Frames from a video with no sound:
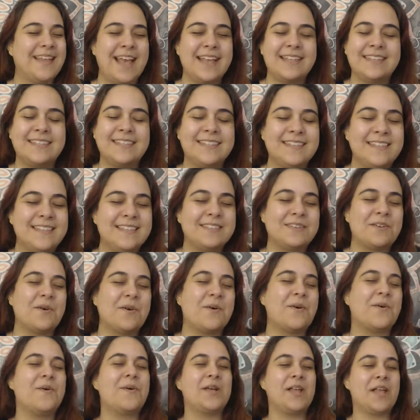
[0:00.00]
essence
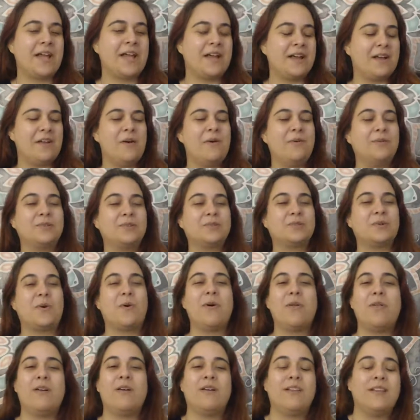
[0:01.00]
or rose
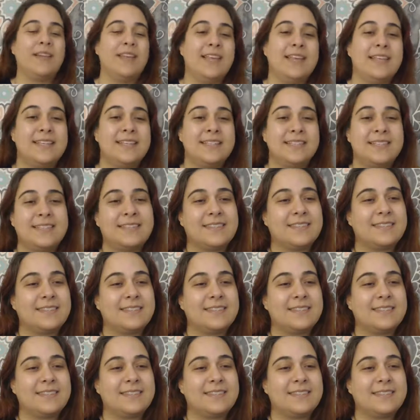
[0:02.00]
oil is